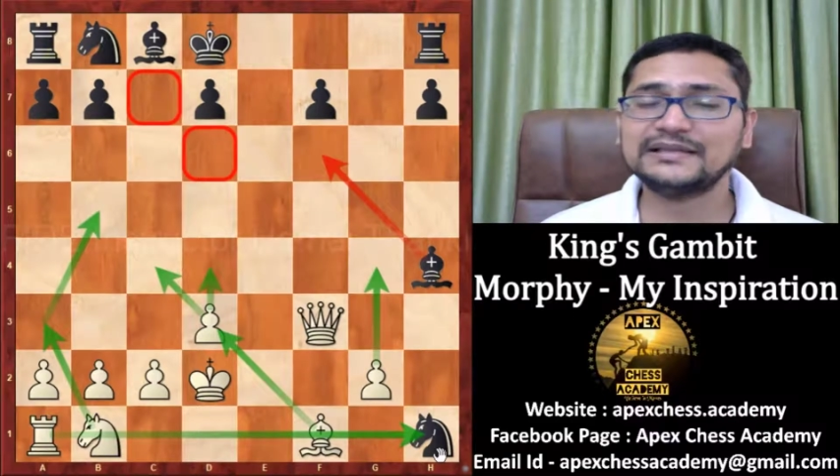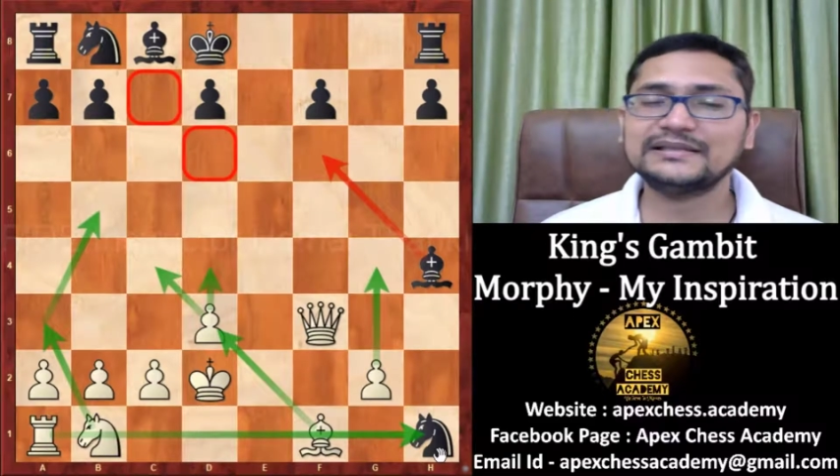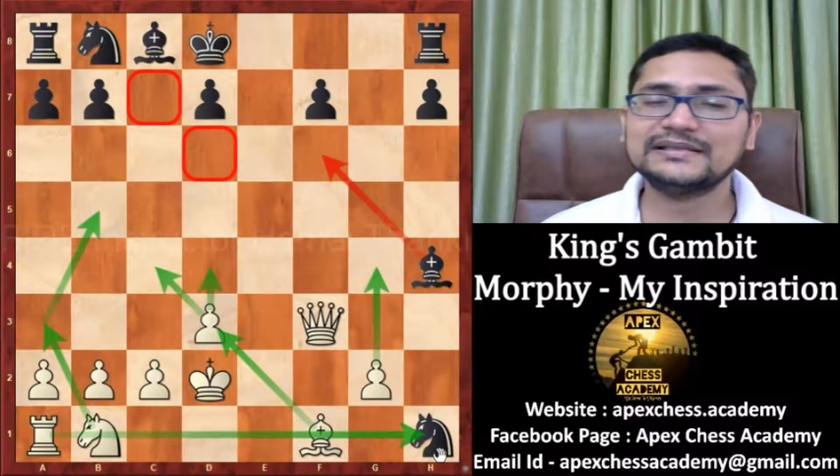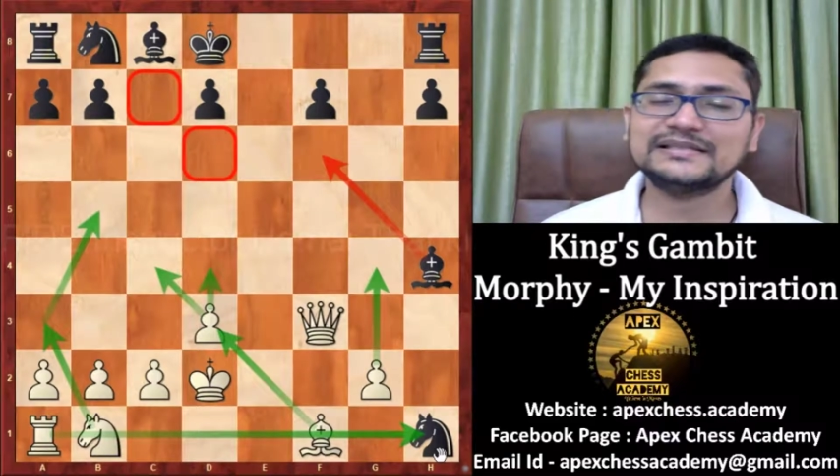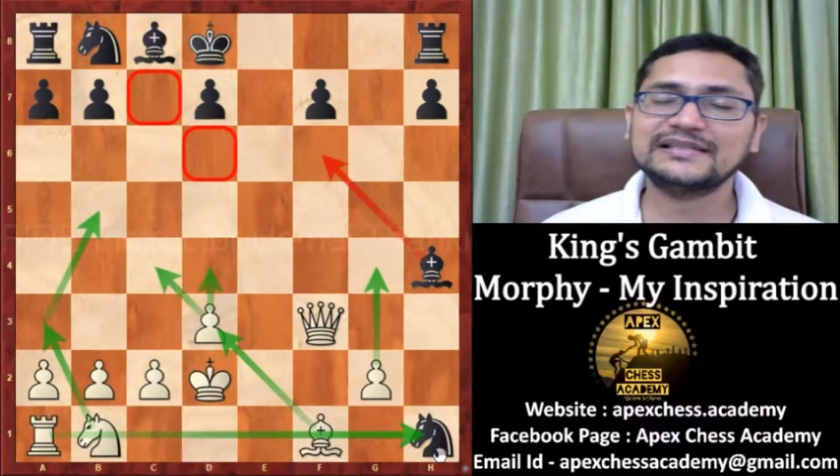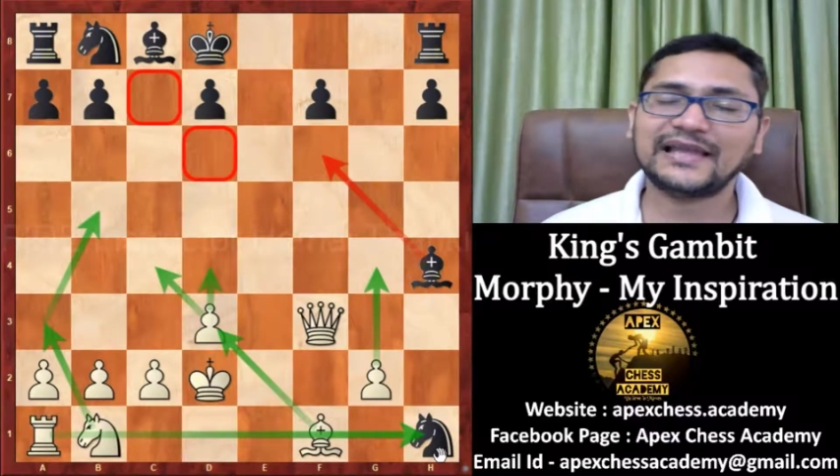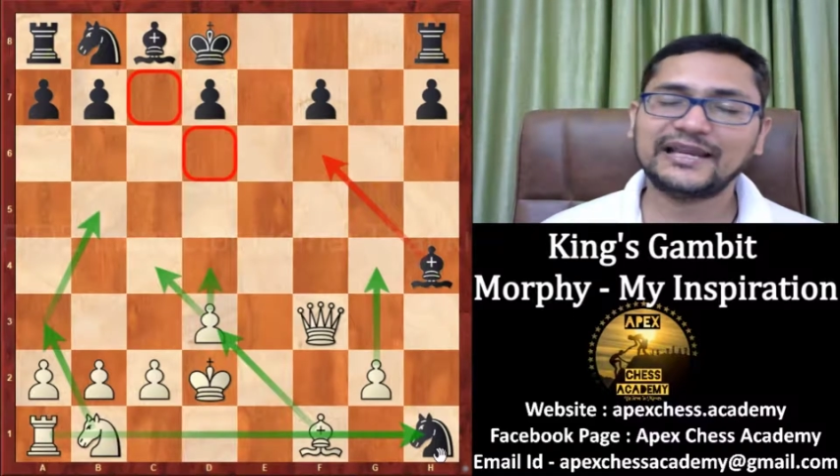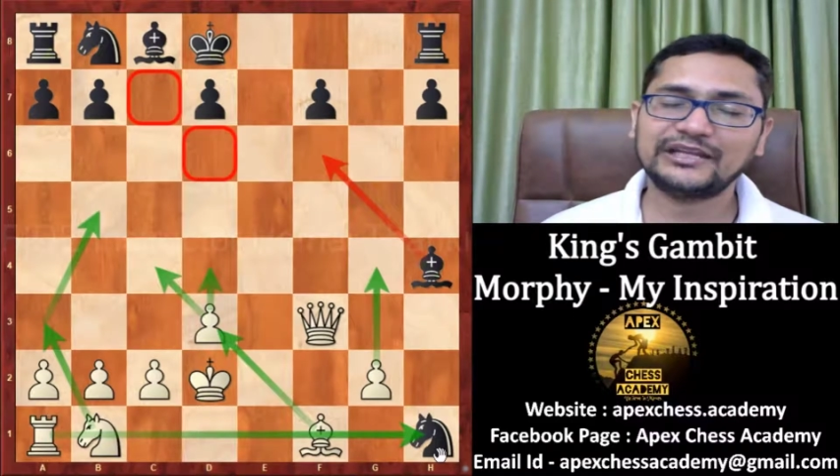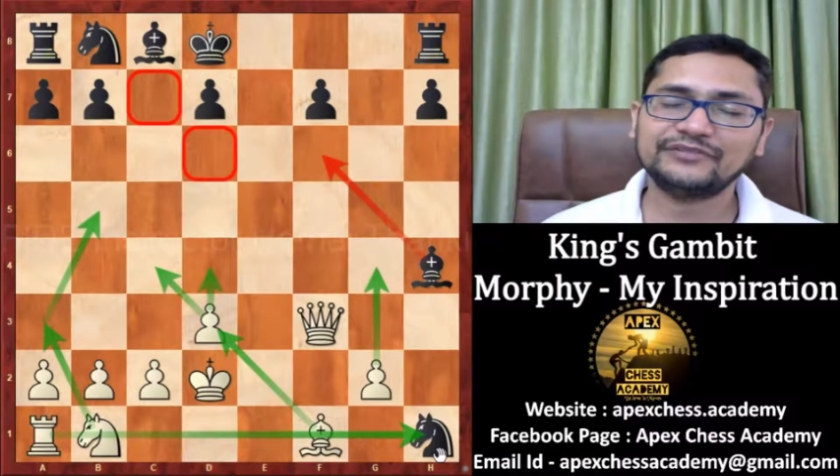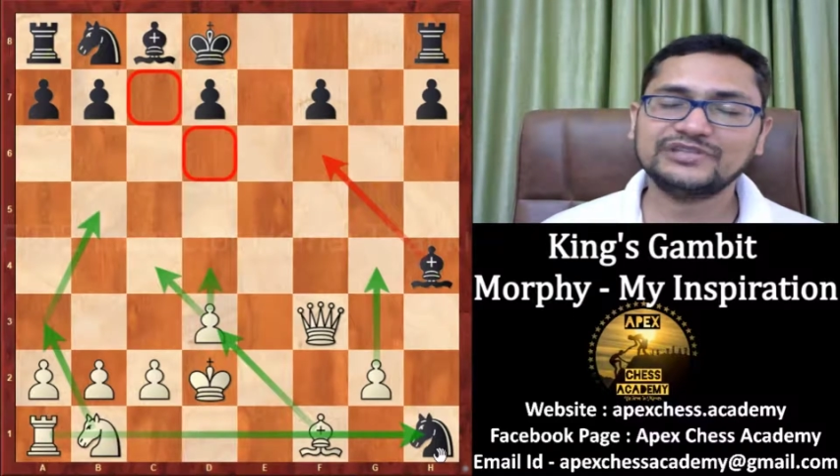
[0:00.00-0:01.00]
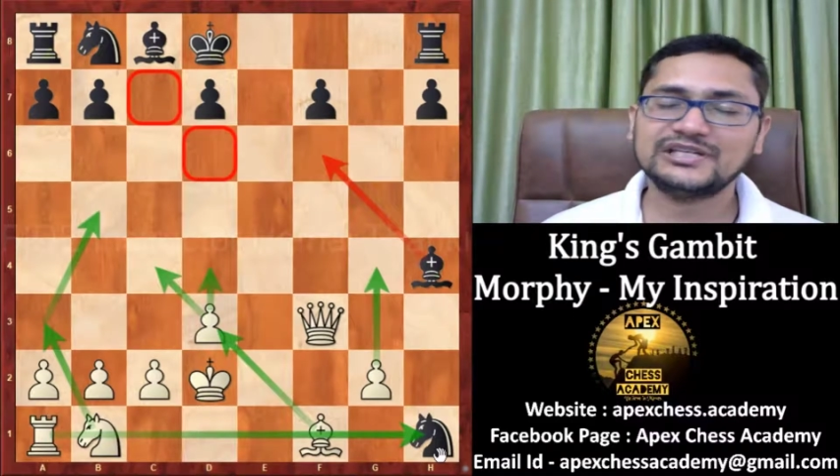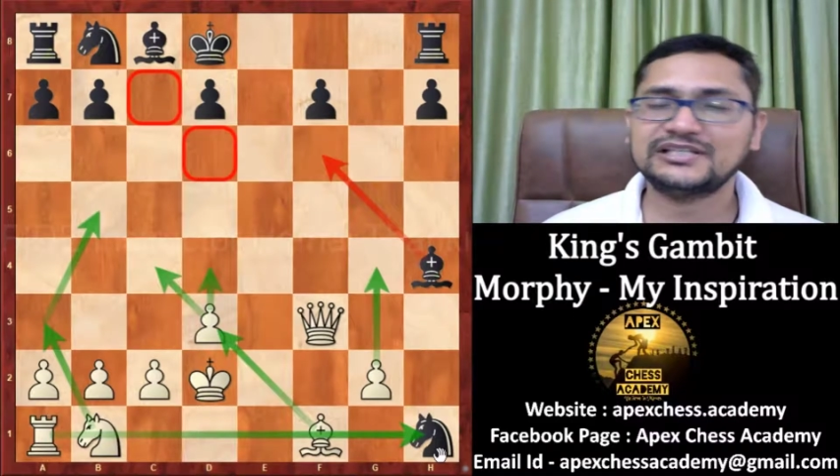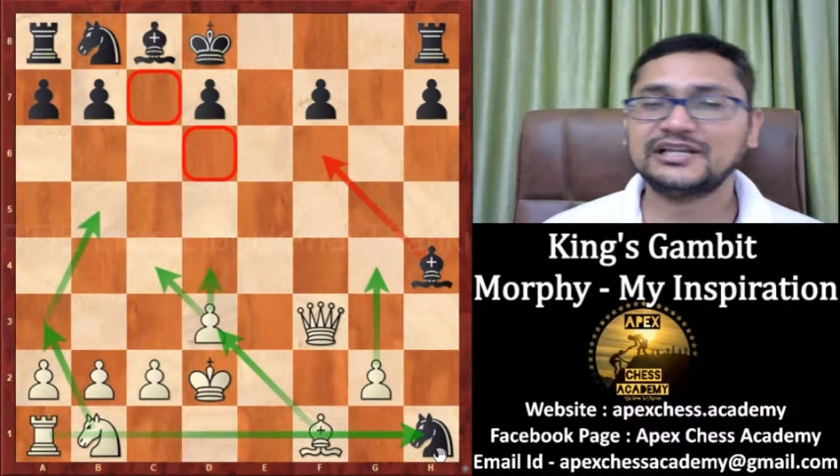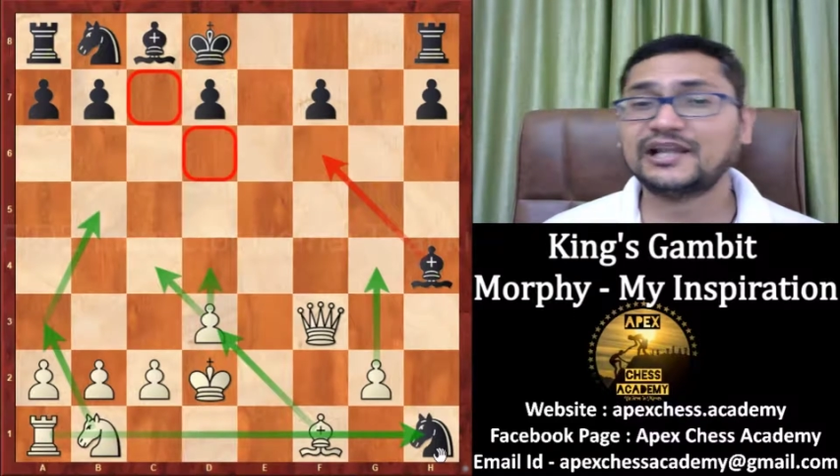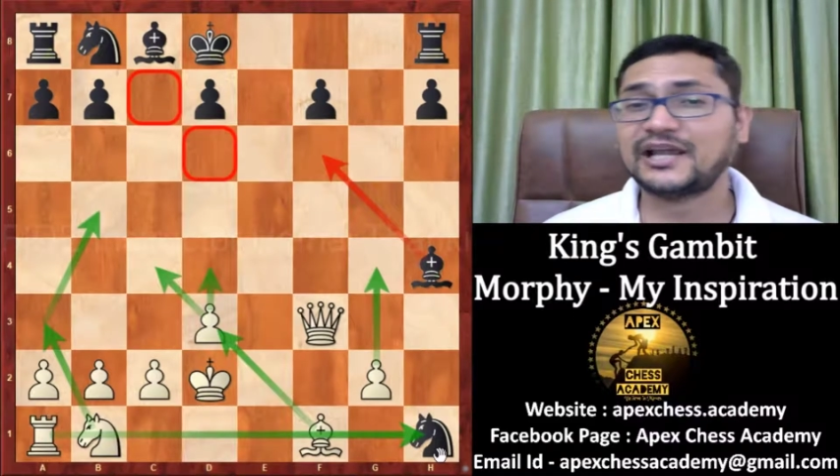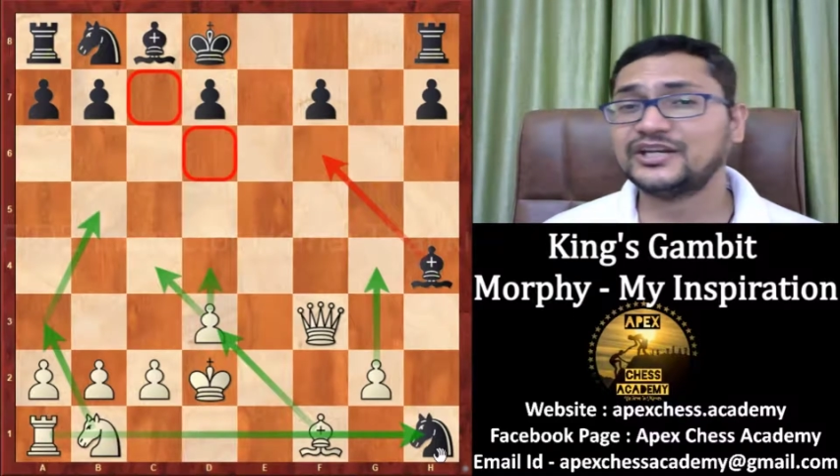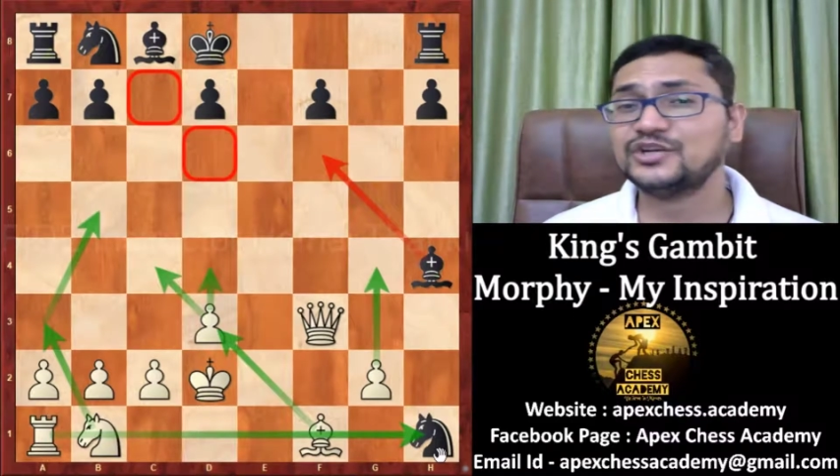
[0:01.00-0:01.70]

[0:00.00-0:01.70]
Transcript: this knight f6 and knight